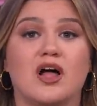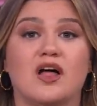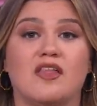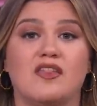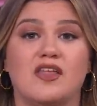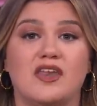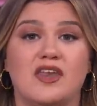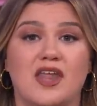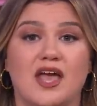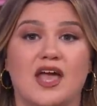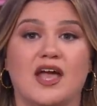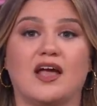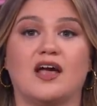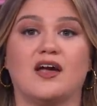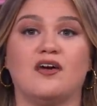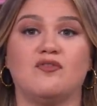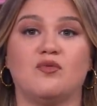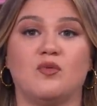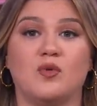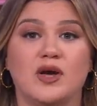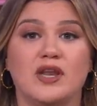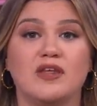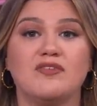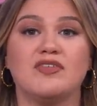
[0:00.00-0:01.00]
on the neck of
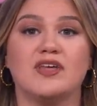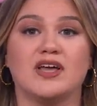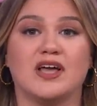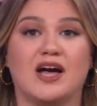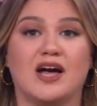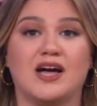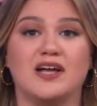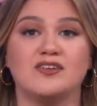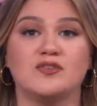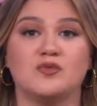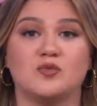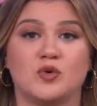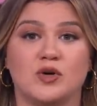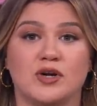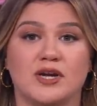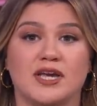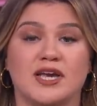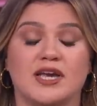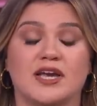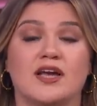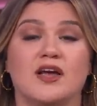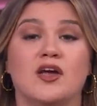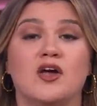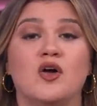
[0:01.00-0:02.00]
one of the guys
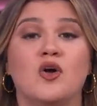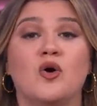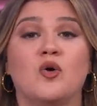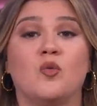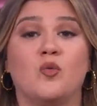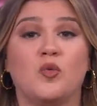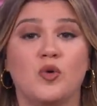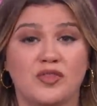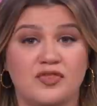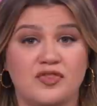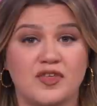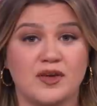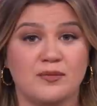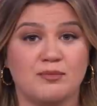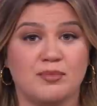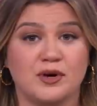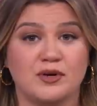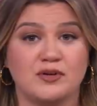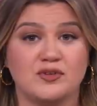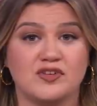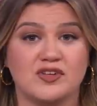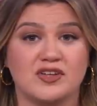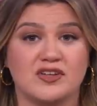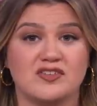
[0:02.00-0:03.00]
working with the
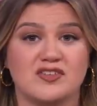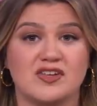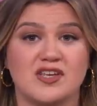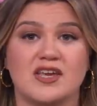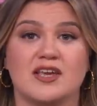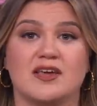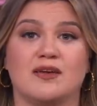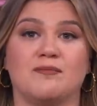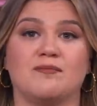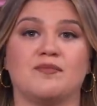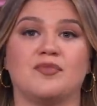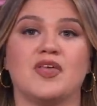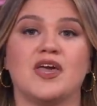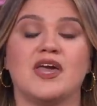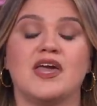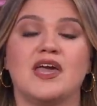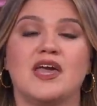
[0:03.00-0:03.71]
opposing team.